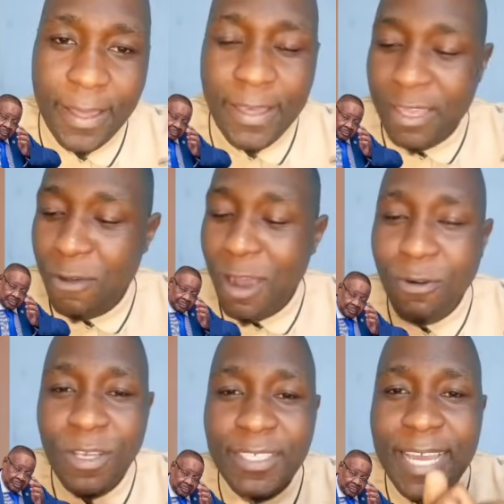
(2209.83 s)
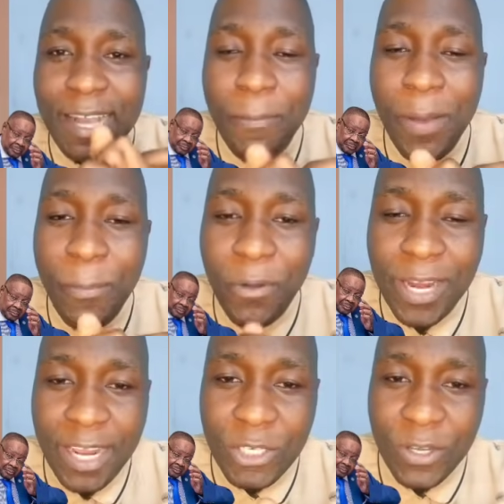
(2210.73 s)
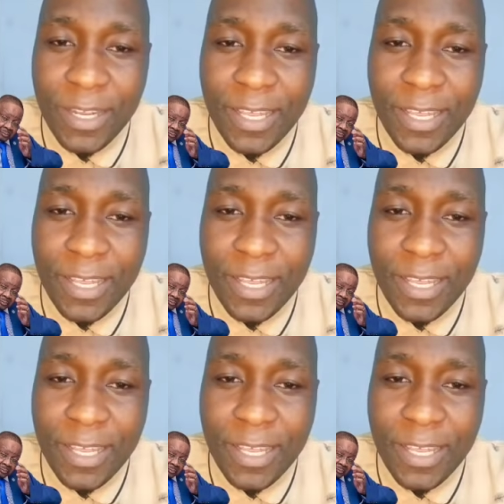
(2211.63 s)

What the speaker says: the one who is saying Kabambe will win election,